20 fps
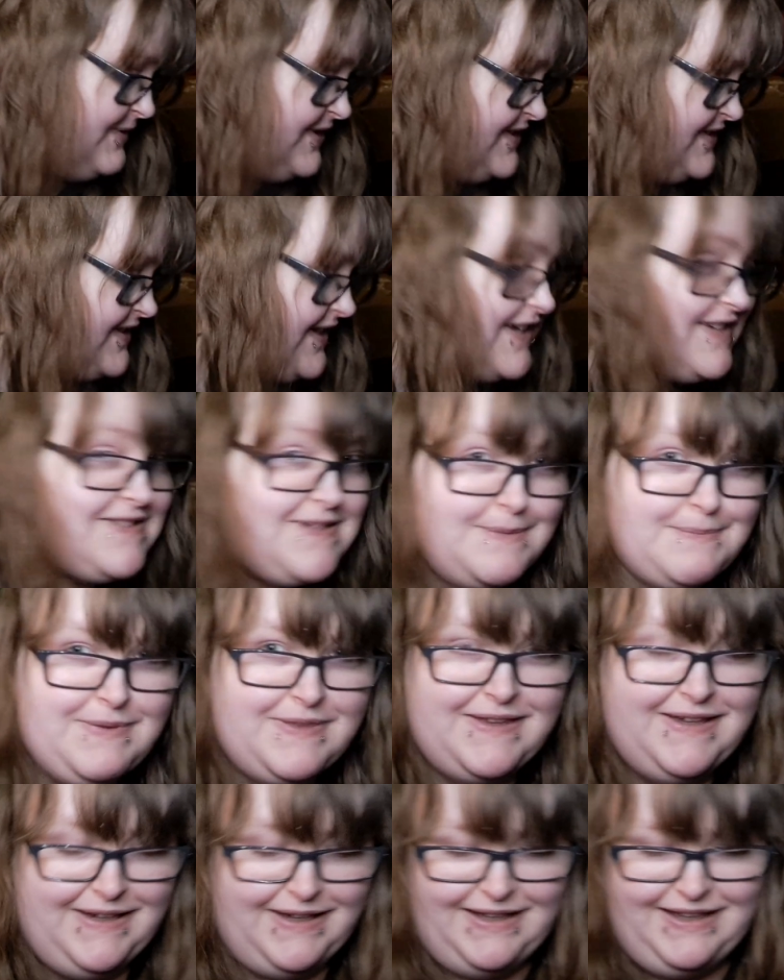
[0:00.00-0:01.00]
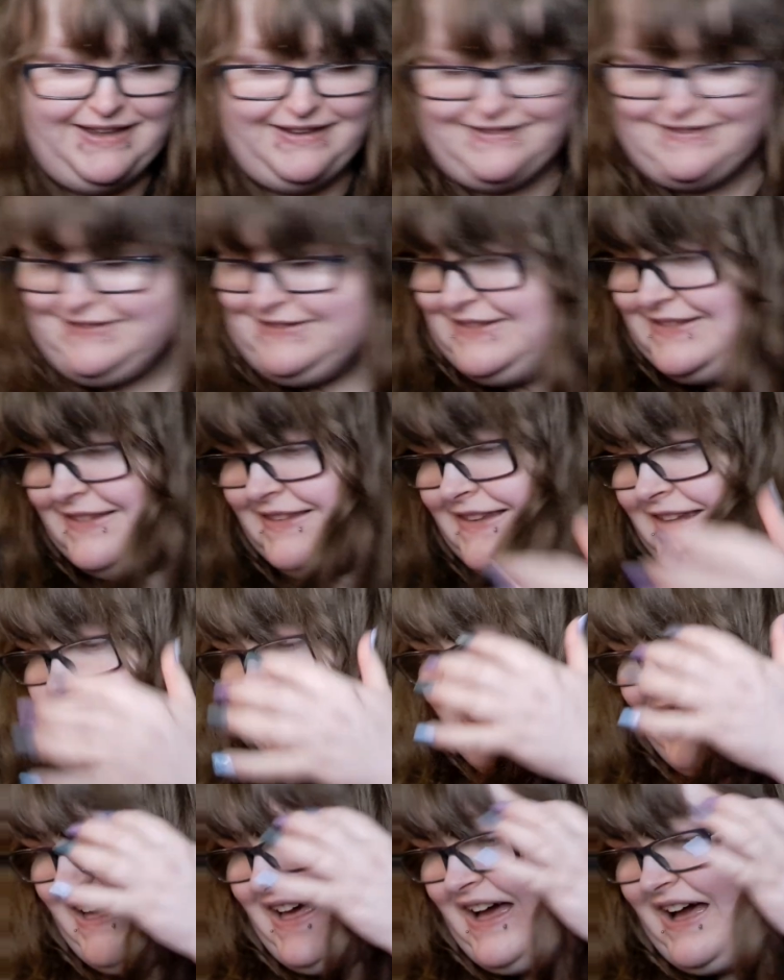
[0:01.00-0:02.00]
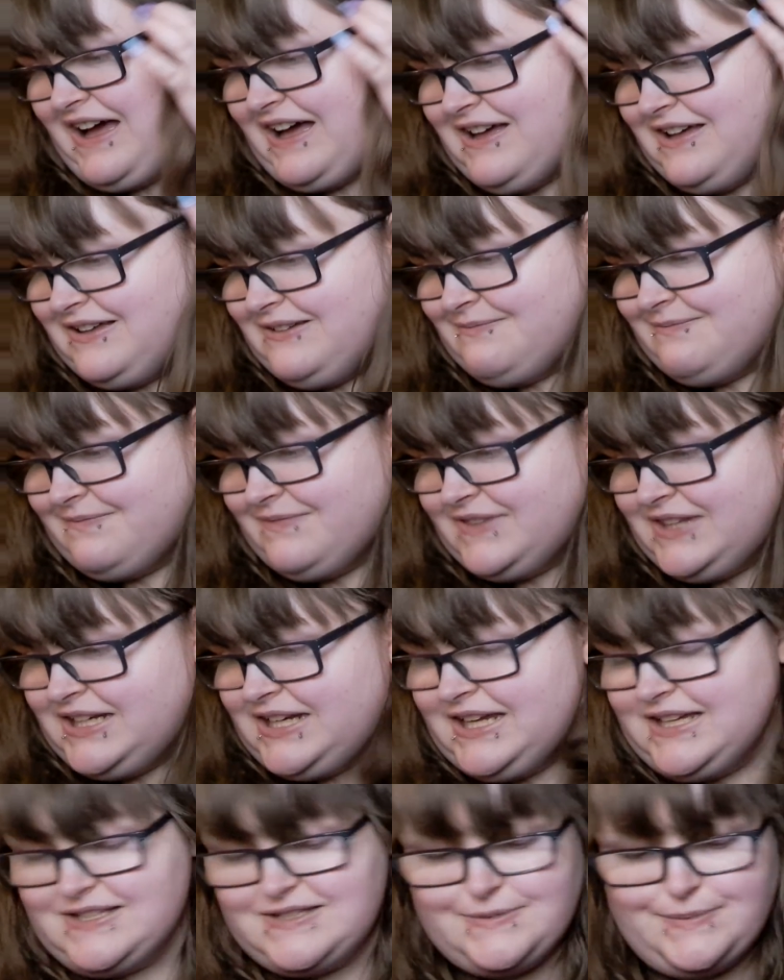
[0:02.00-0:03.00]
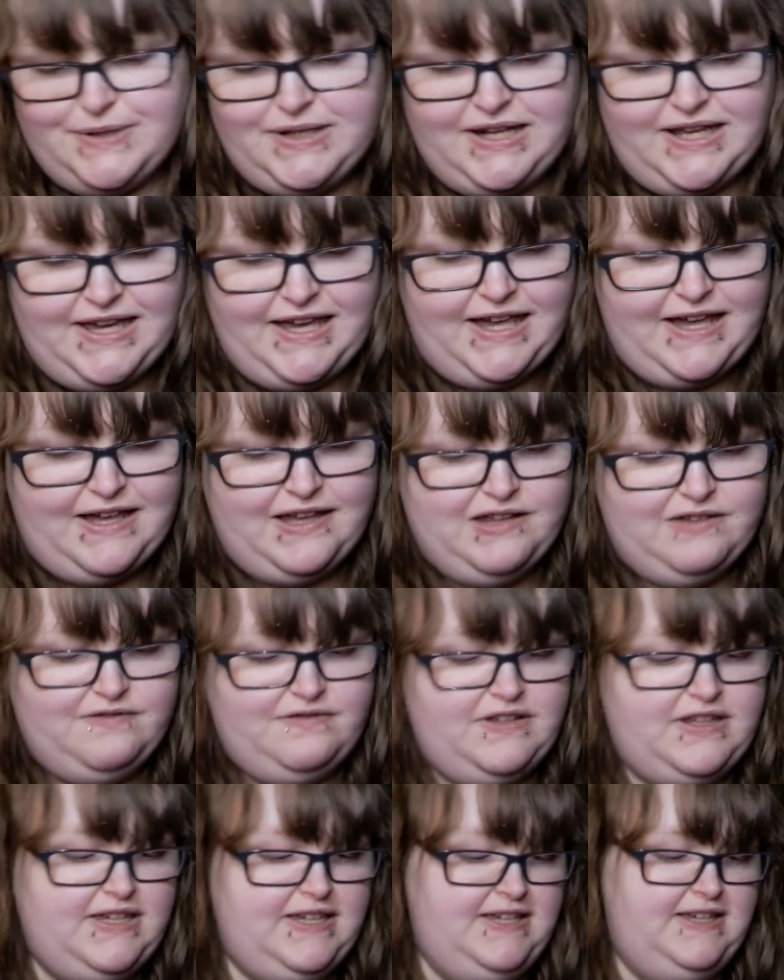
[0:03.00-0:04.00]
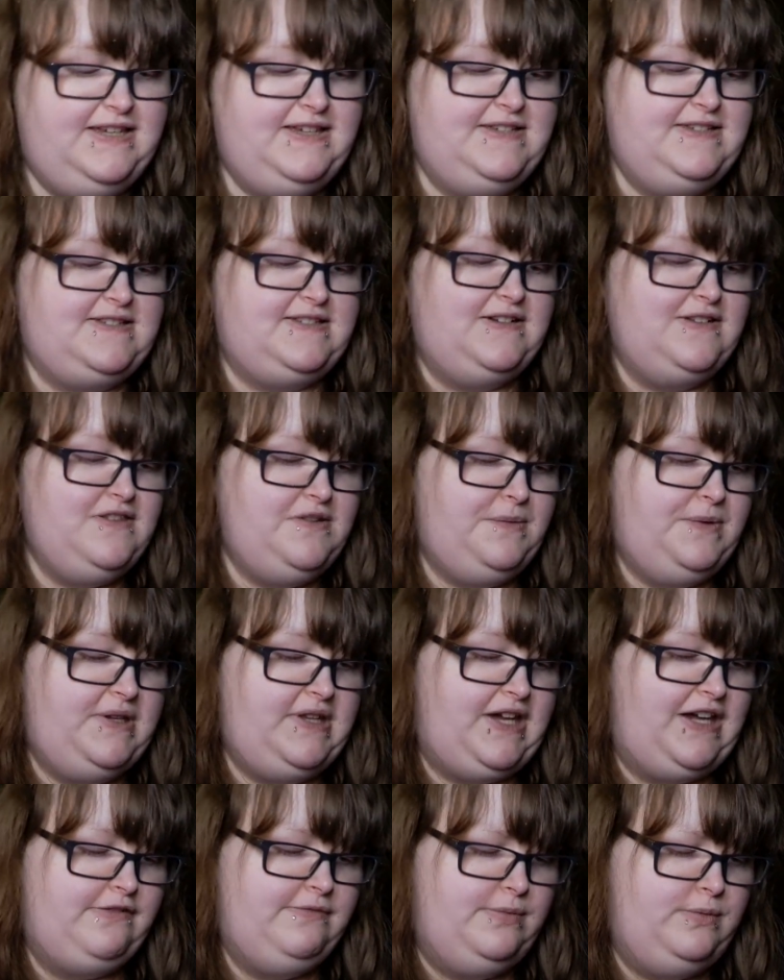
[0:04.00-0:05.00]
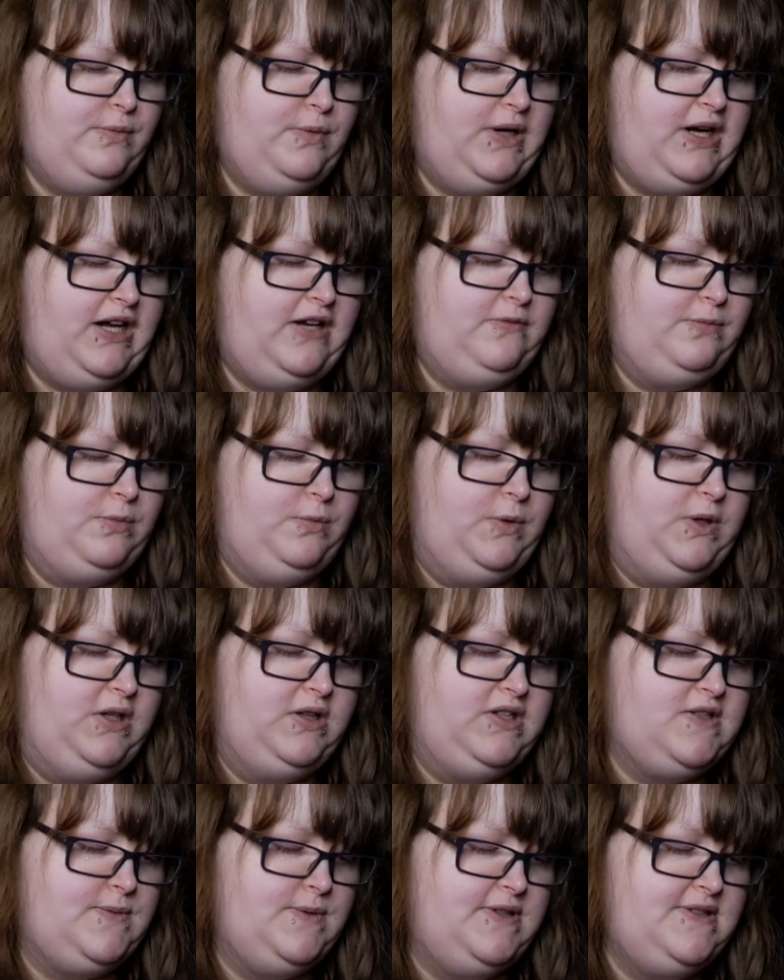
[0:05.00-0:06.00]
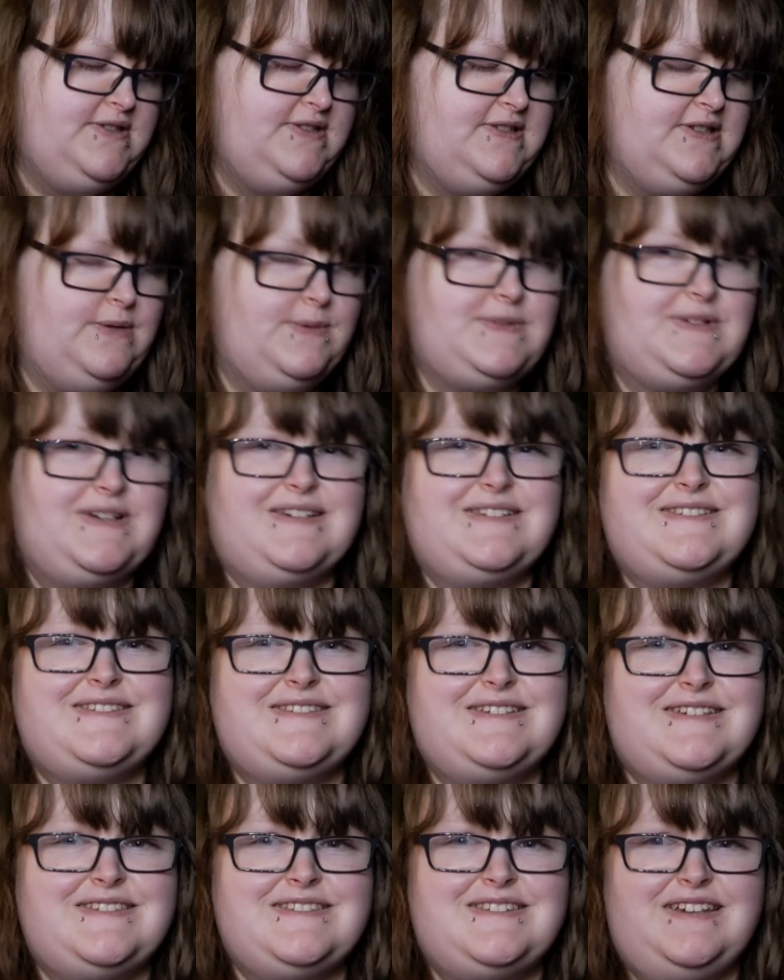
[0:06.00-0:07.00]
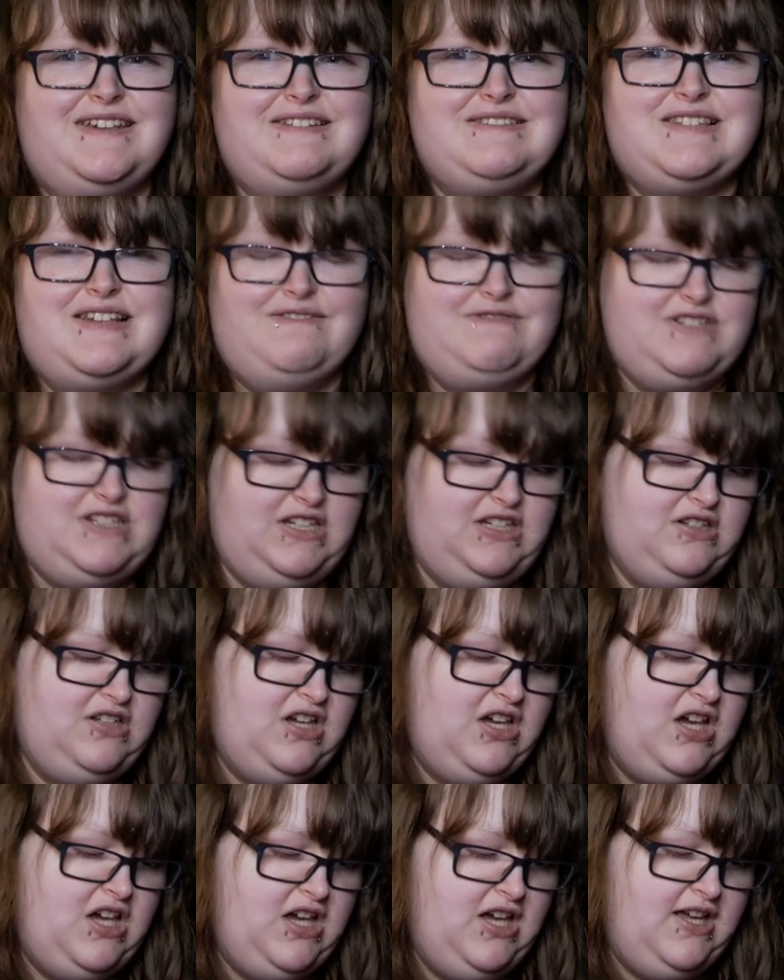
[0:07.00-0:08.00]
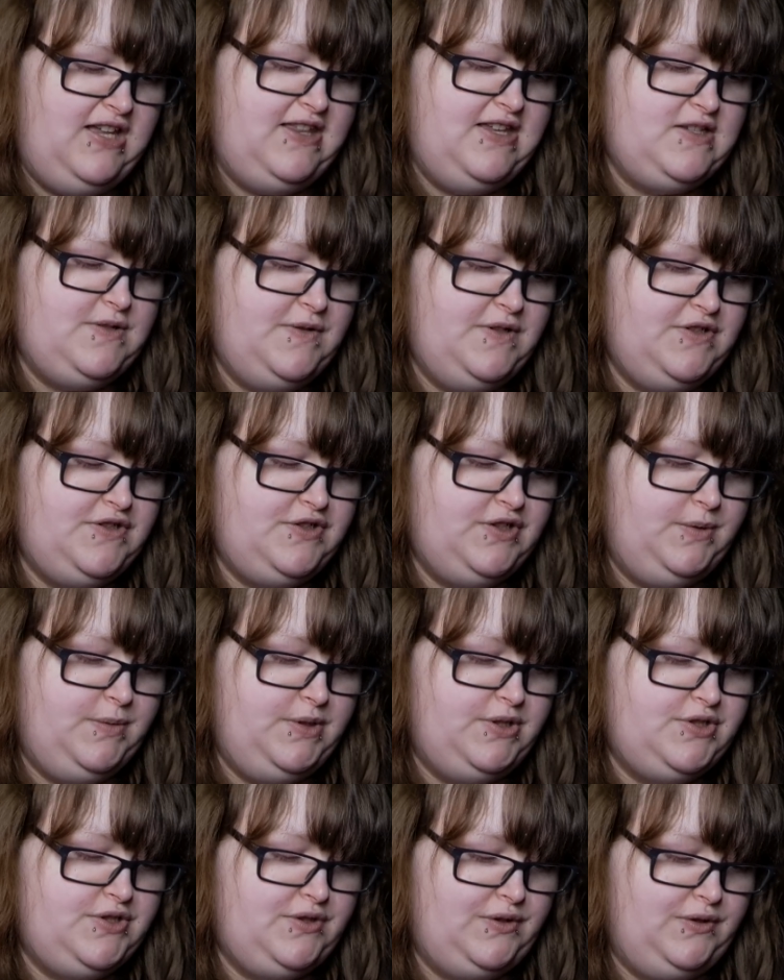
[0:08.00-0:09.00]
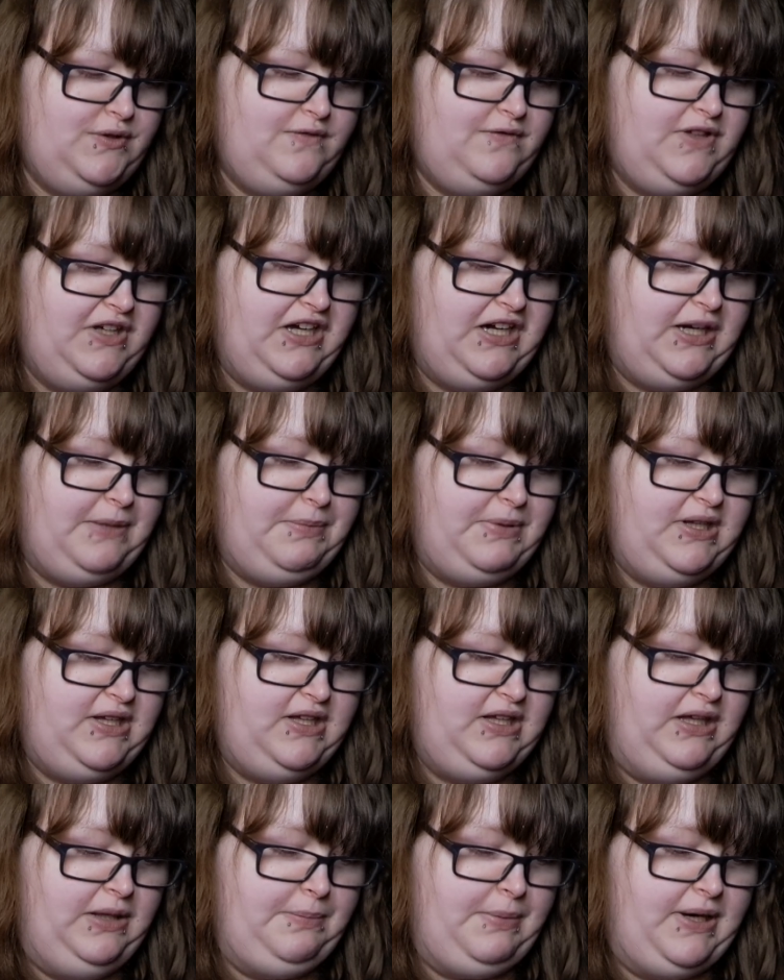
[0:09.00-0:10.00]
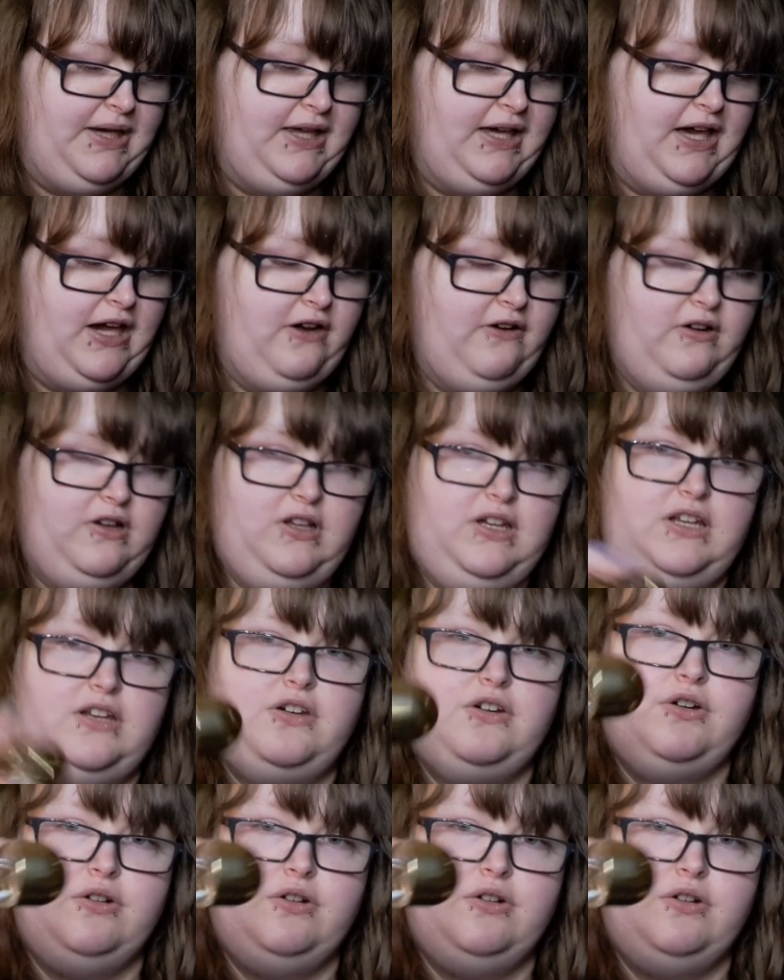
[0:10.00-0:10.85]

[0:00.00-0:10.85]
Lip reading: must say something. The next one I have is another one. I've been wearing this one since I was like 16, 17. This one's 212 VIP by Carolina